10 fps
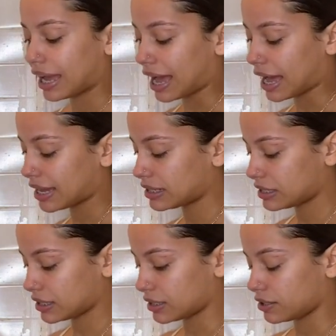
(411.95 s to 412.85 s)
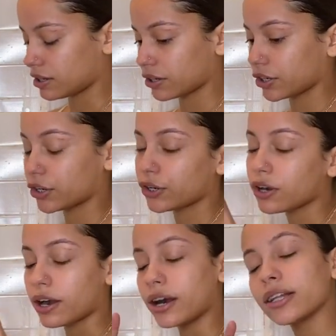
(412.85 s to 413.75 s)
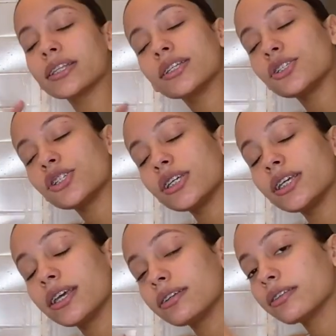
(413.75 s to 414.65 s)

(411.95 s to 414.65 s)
i did the curology